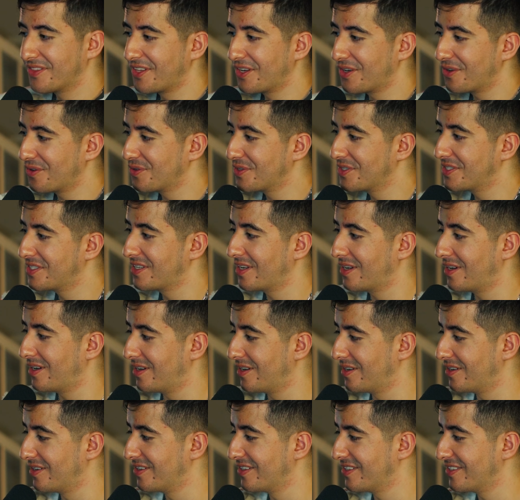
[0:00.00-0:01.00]
There was
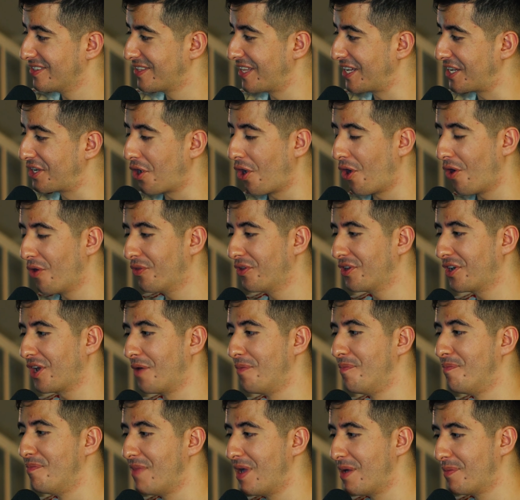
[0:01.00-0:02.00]
they called it a
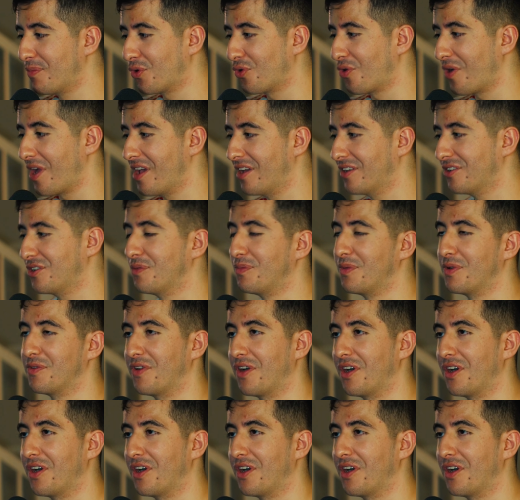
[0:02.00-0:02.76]
memorandum of